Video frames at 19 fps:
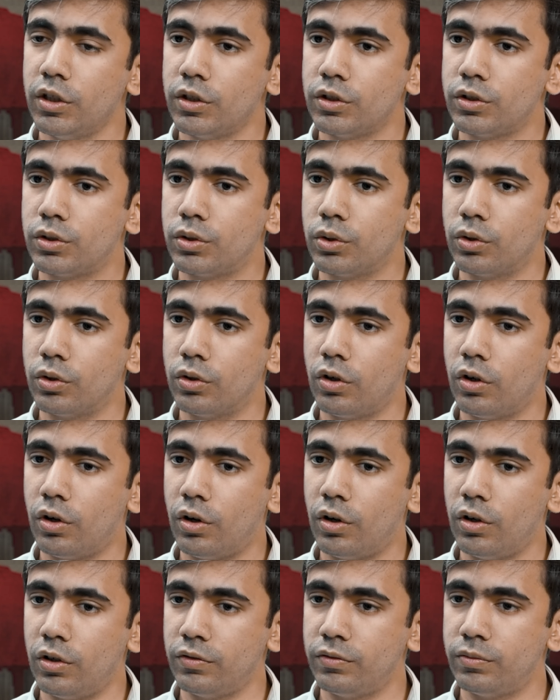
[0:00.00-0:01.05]
So
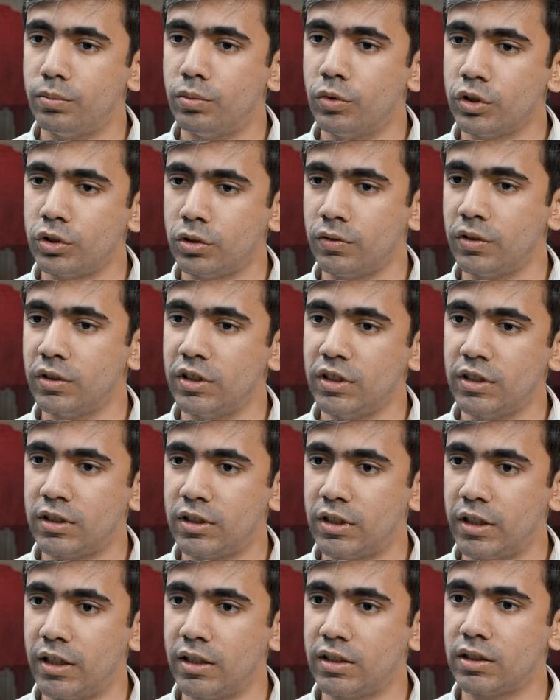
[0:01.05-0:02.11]
all of most of the, these
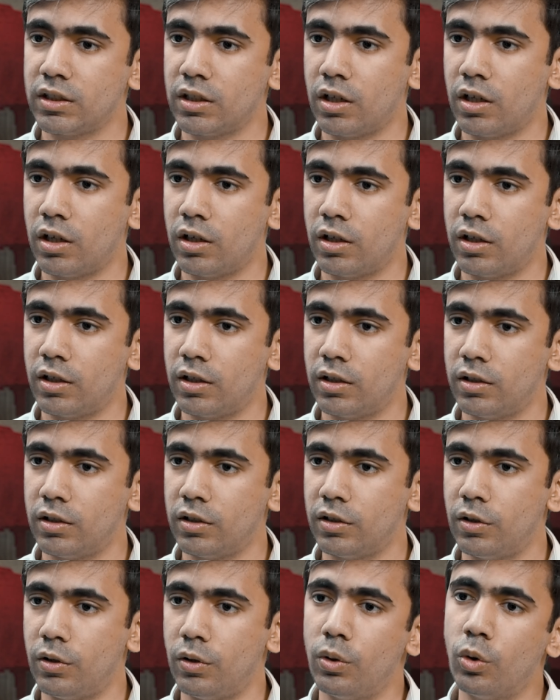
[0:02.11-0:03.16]
states are
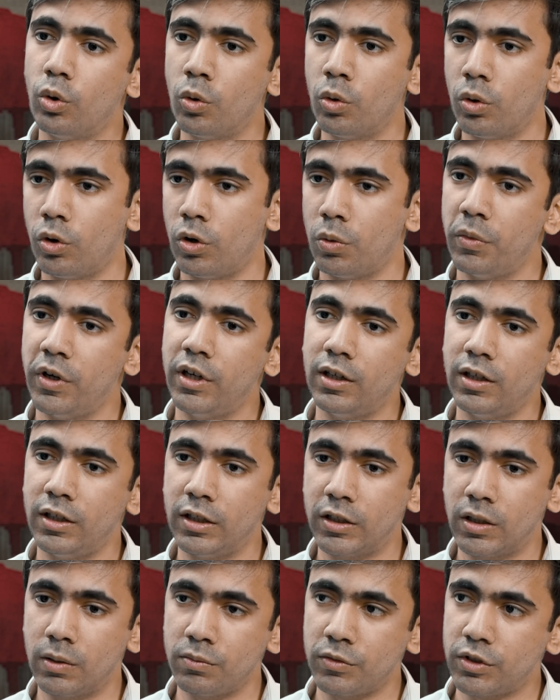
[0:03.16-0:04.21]
low or middle
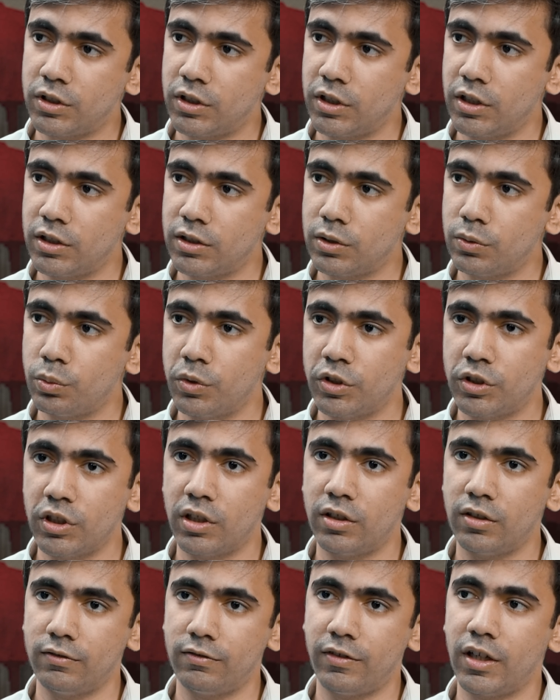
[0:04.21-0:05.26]
income states which
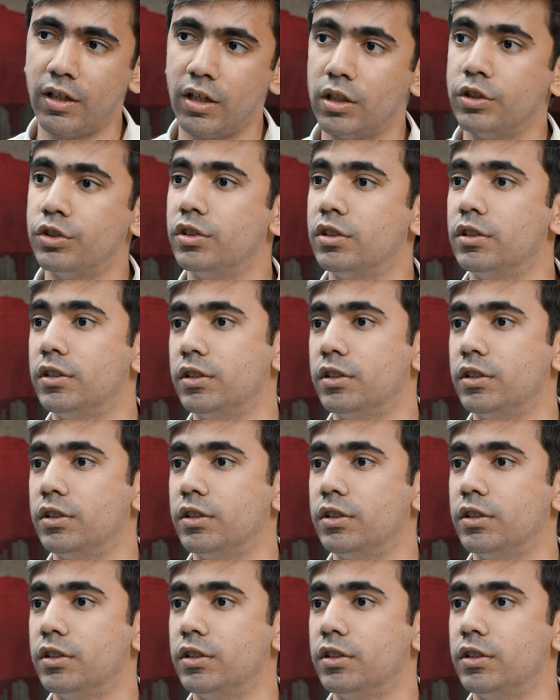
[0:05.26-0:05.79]
are in financial